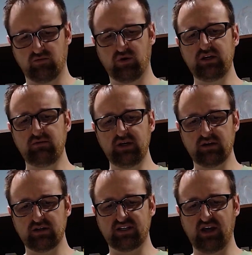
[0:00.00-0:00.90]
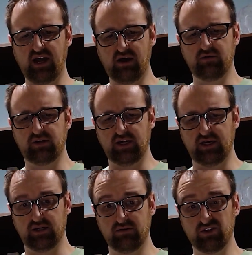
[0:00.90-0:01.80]
What do you eat on Tau Day?
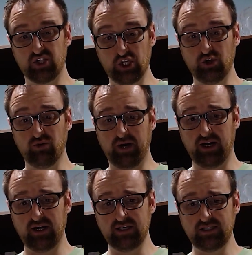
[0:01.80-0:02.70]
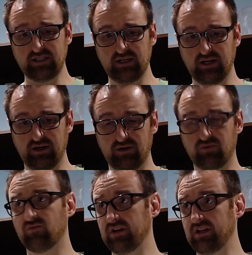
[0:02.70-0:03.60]
Two pies?
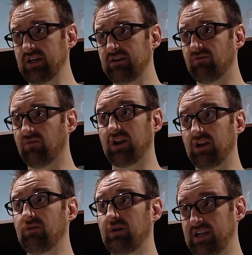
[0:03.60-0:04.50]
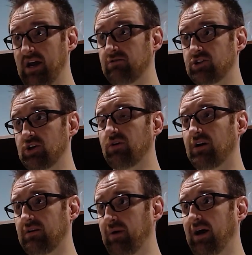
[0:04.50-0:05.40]
Really? We're going to do a Tau joke
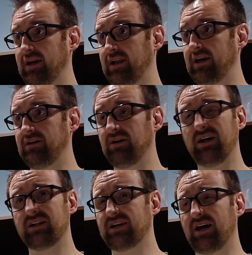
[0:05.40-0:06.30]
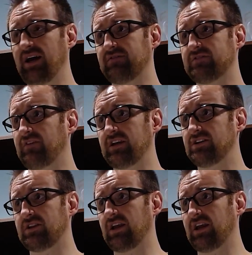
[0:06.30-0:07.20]
on Pie Day? It's not half as funny as
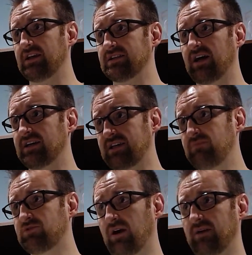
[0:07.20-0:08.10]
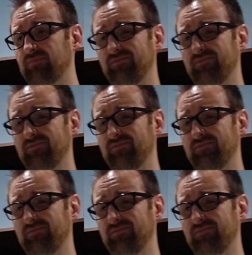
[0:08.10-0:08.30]
you think it is, guys. Keep trying.